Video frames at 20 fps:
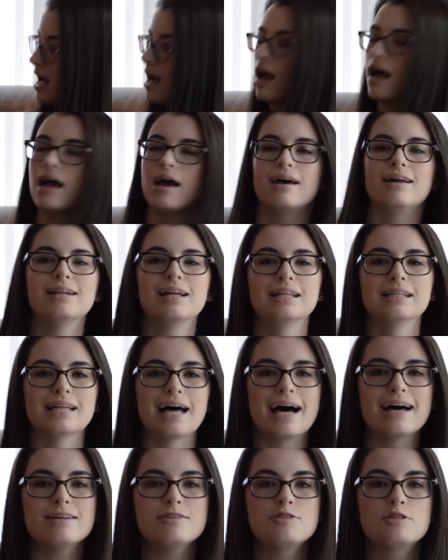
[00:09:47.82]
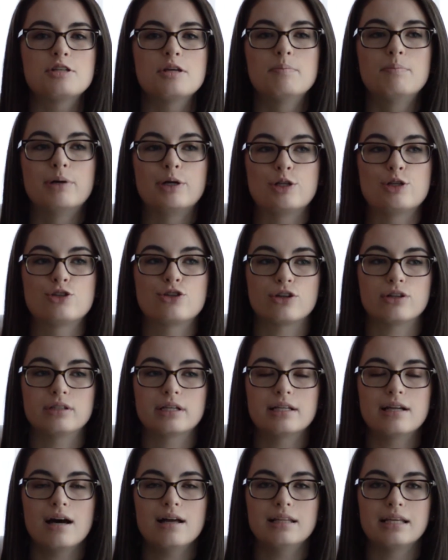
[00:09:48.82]
and last but
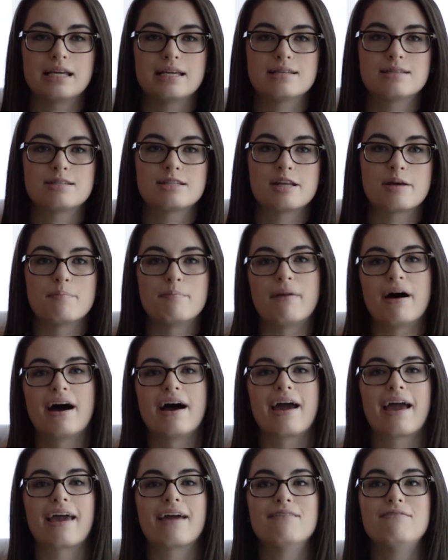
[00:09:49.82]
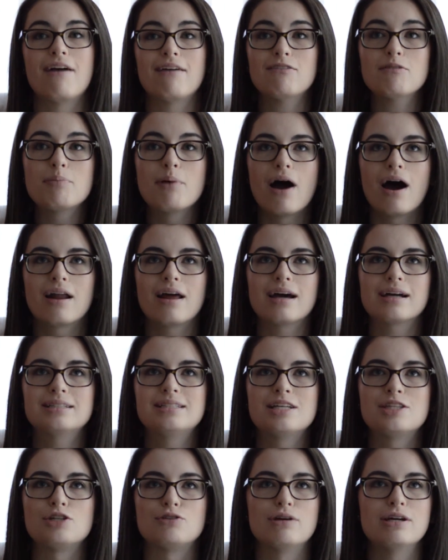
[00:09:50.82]
certainly not least, my favorite
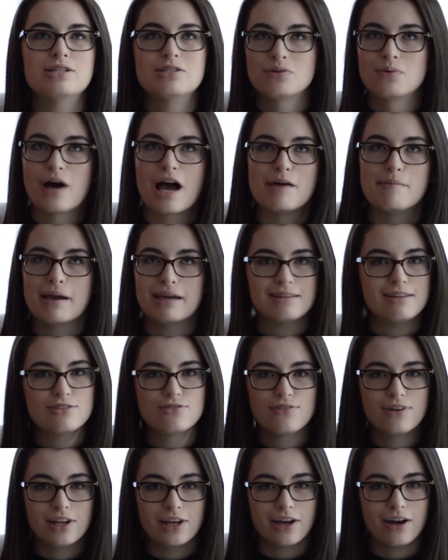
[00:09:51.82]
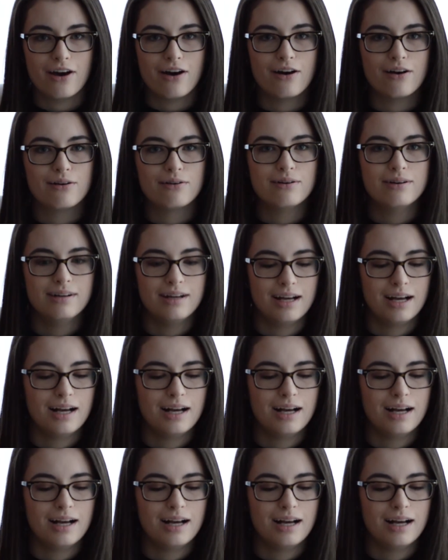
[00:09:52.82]
product, the reason why I made this video,